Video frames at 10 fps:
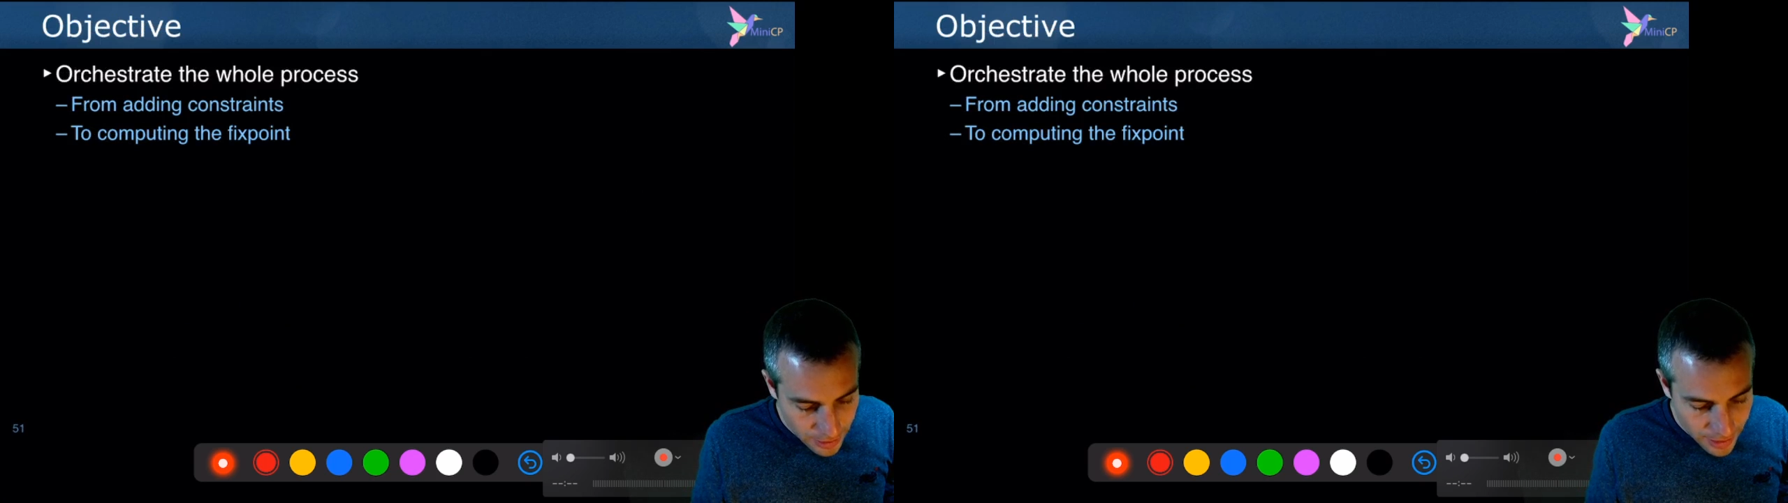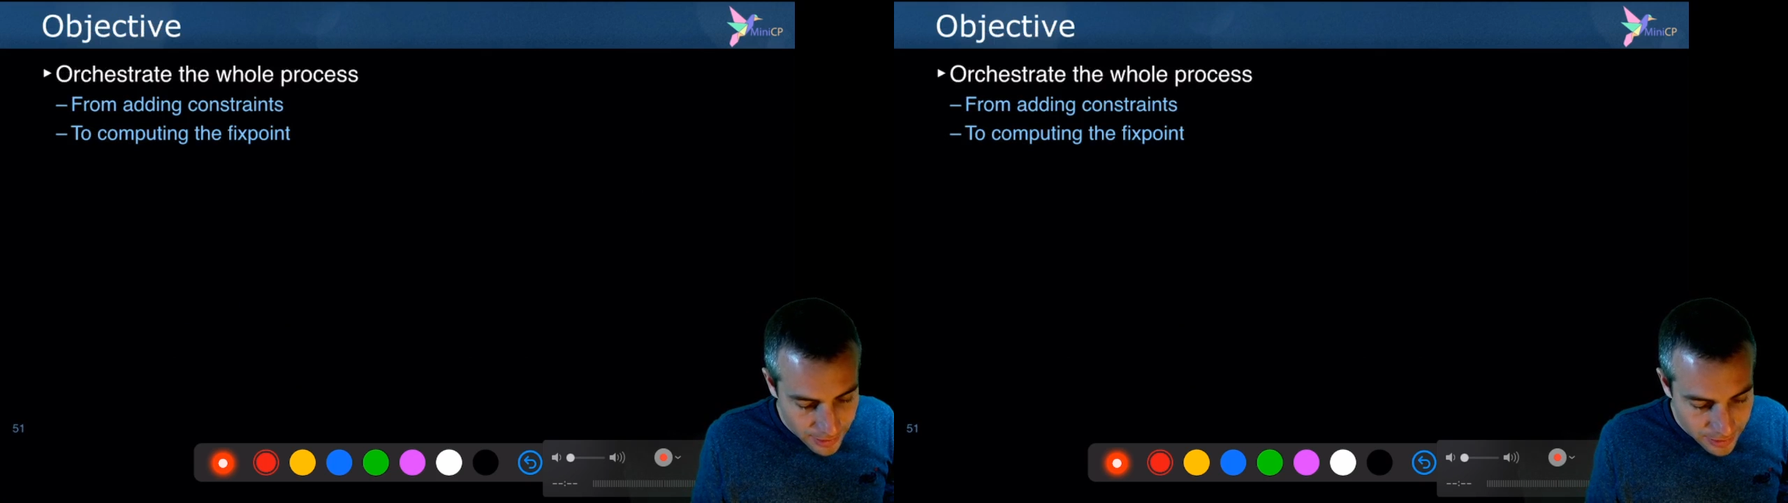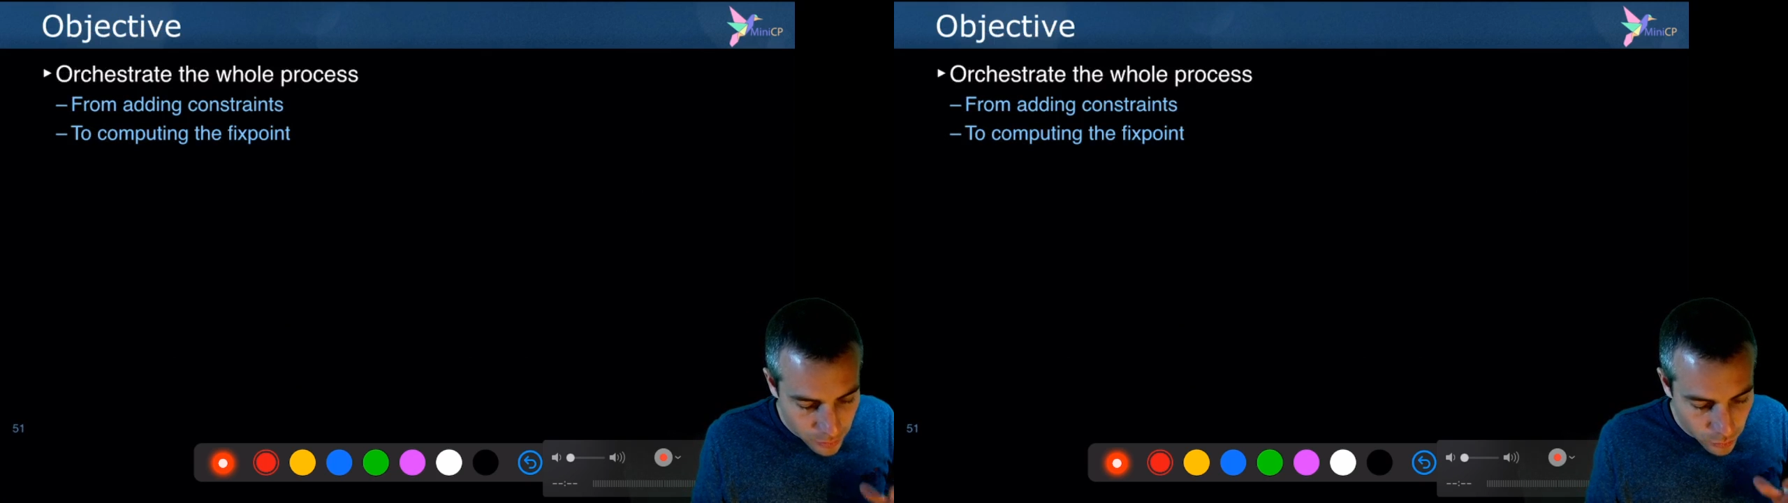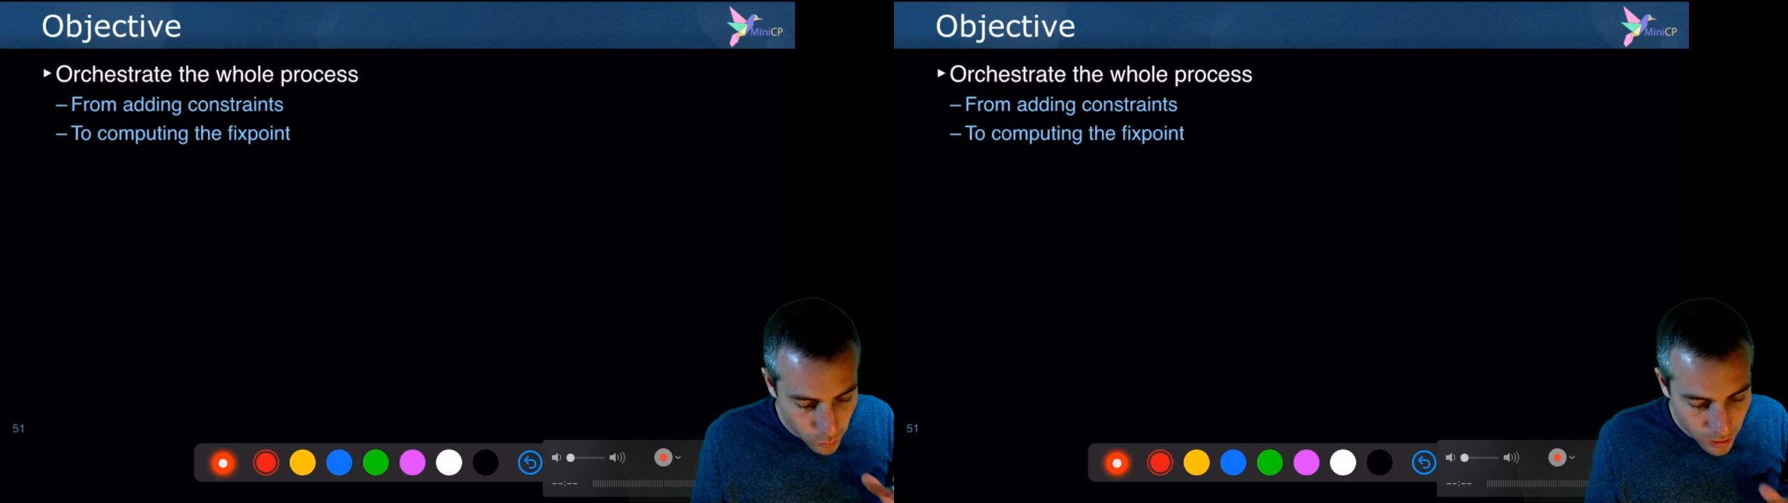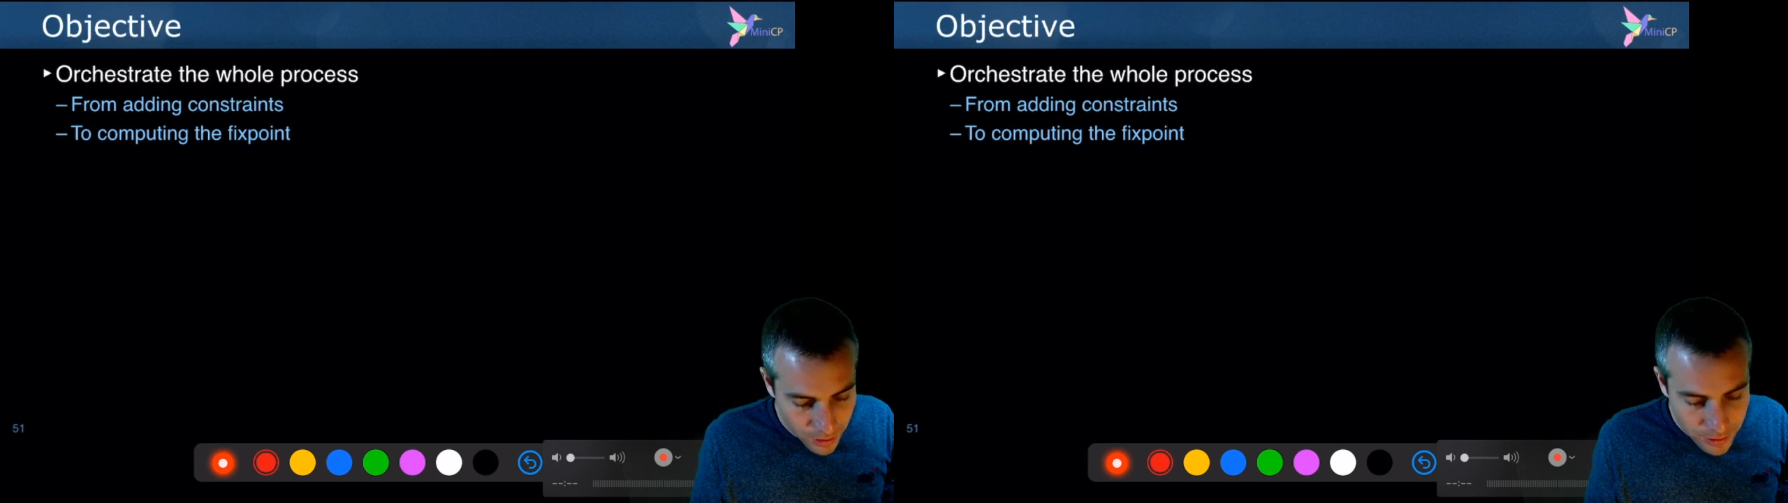has
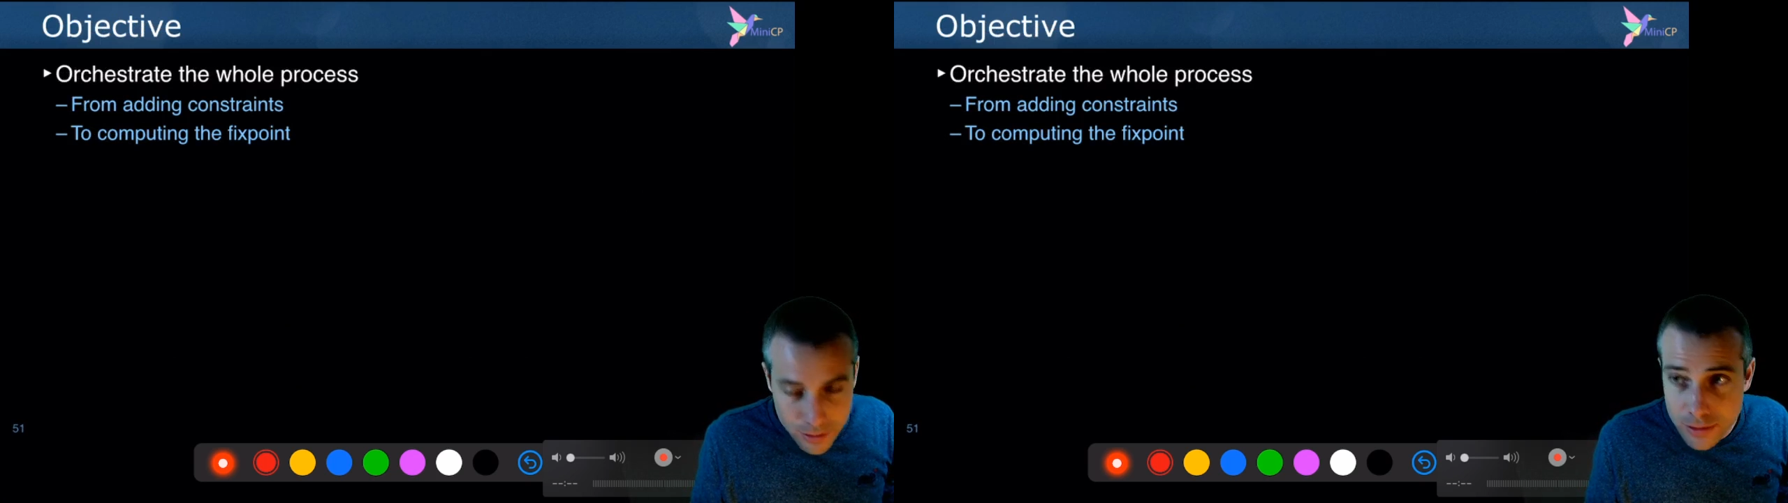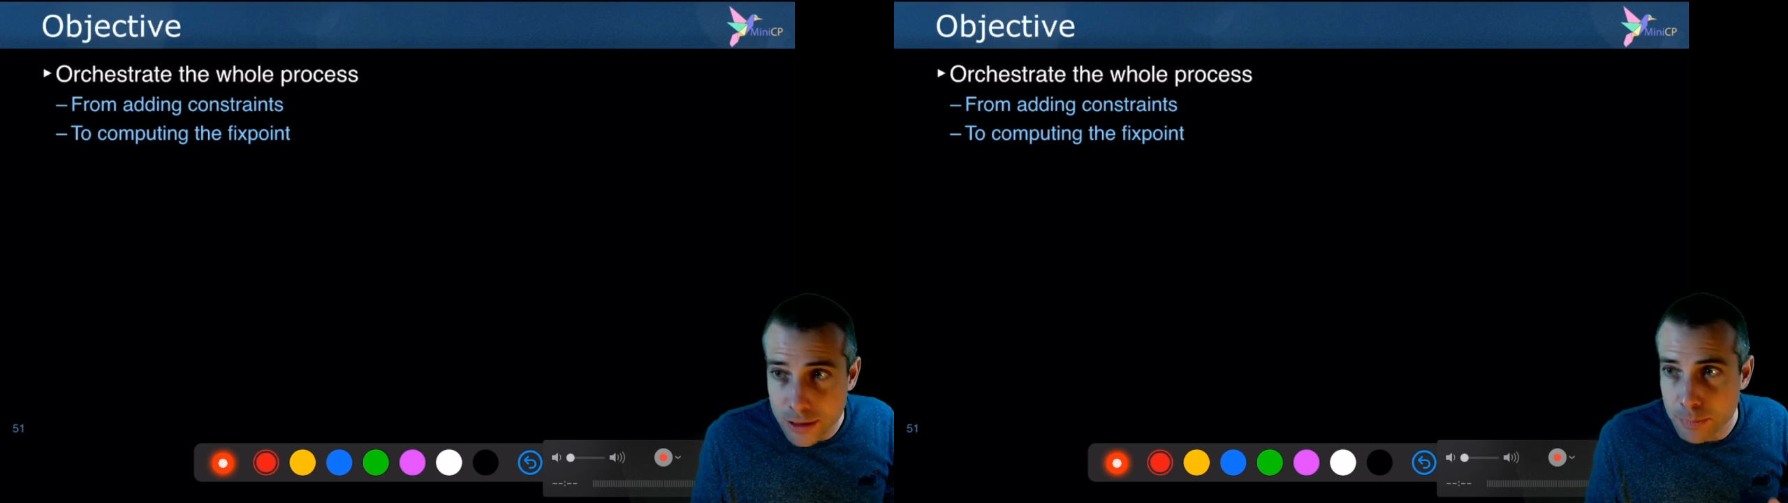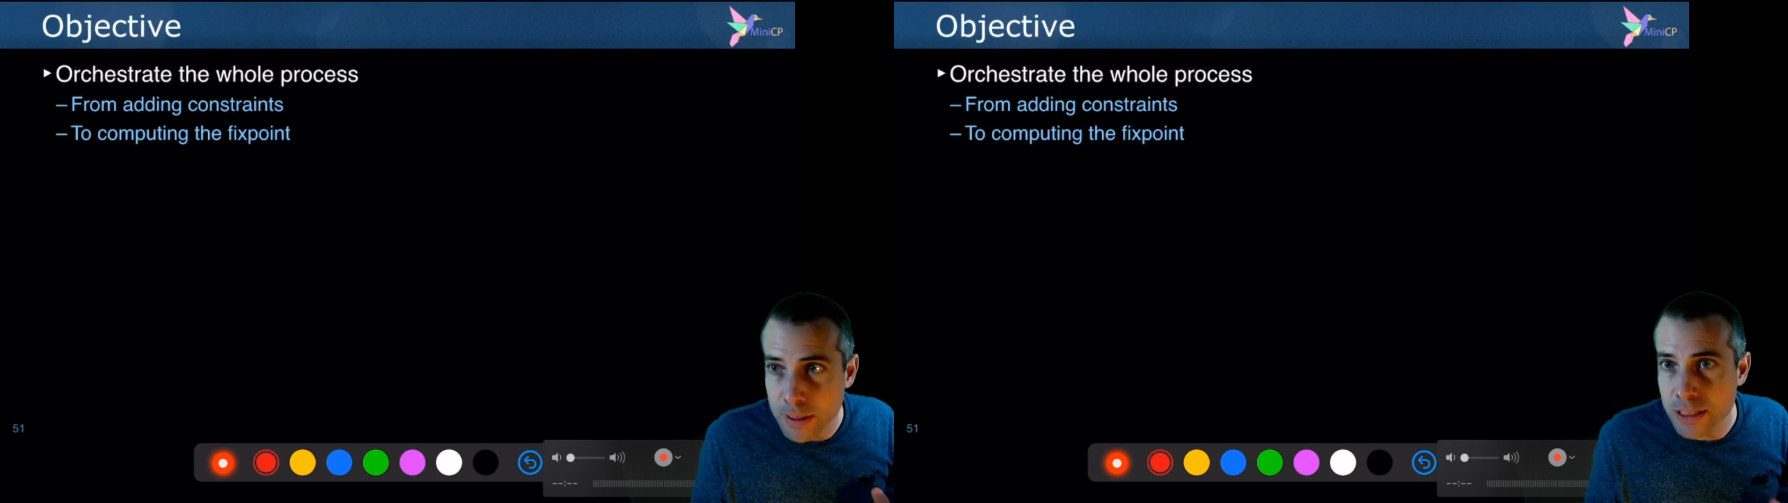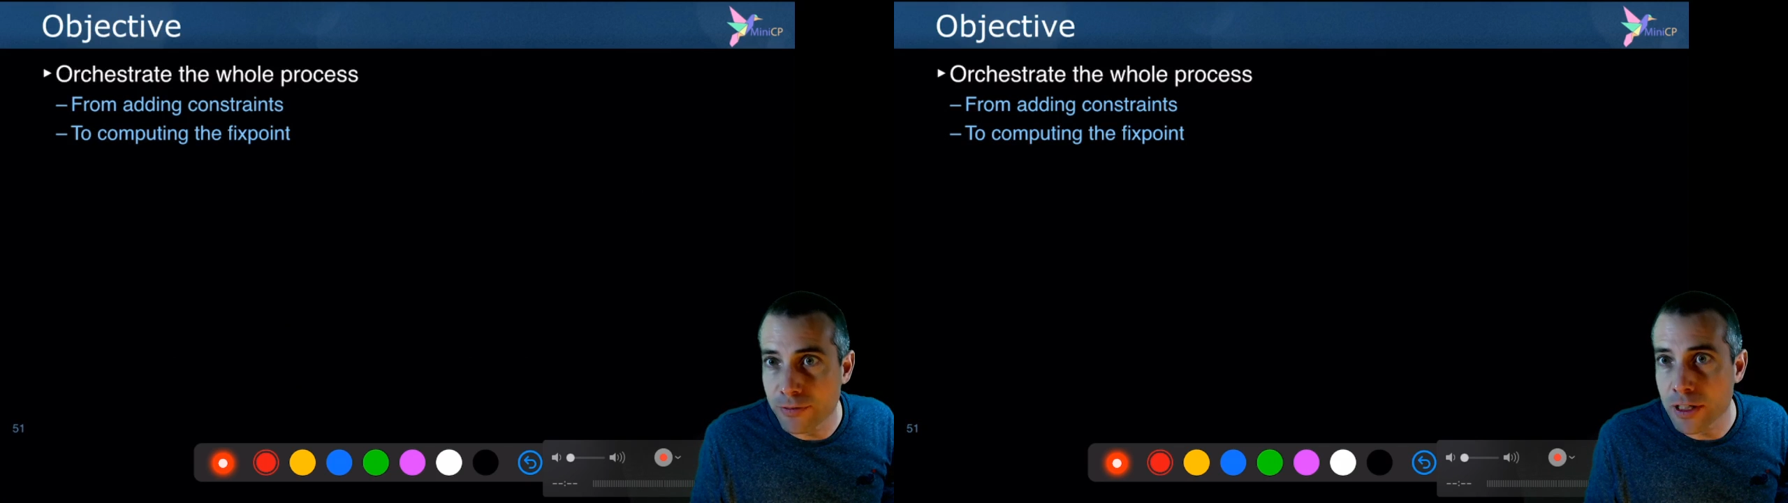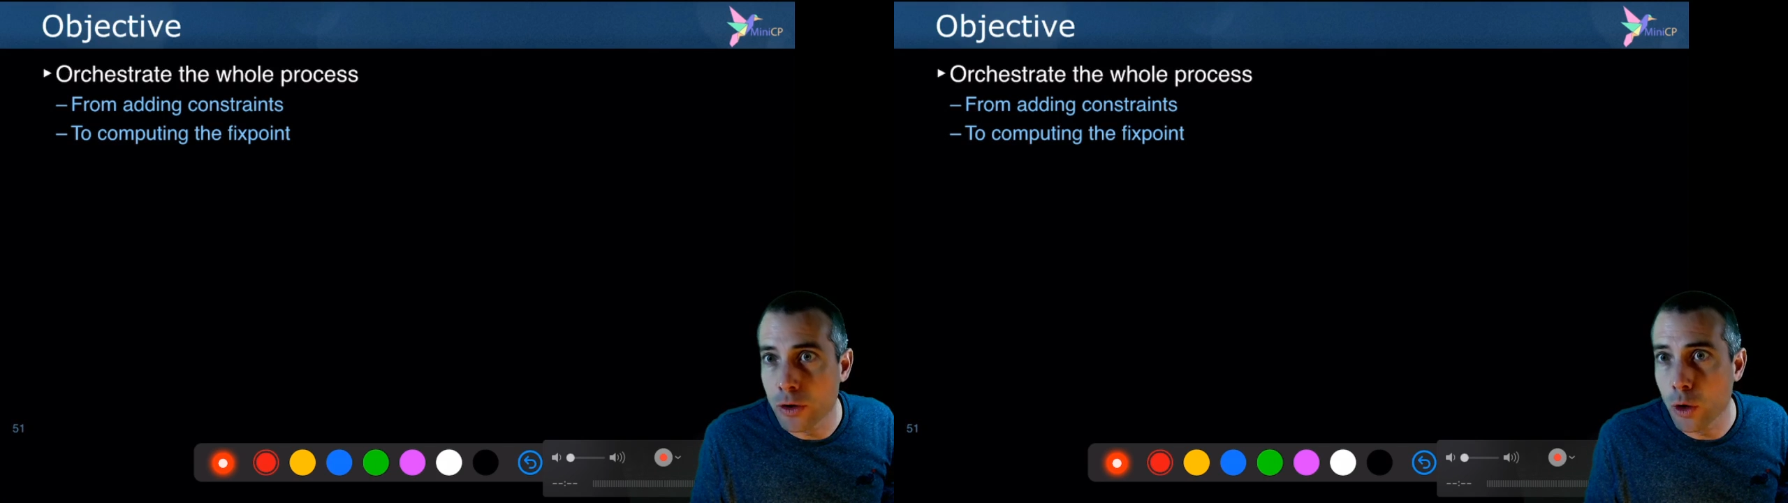one
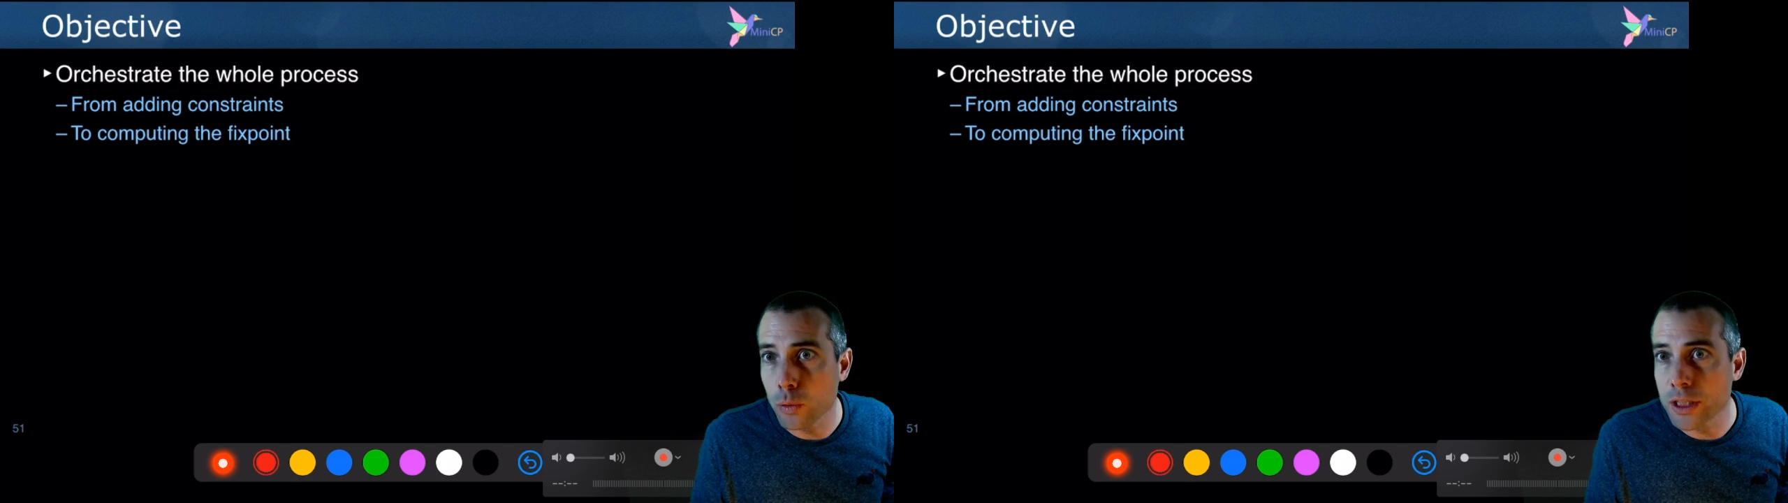specific goal,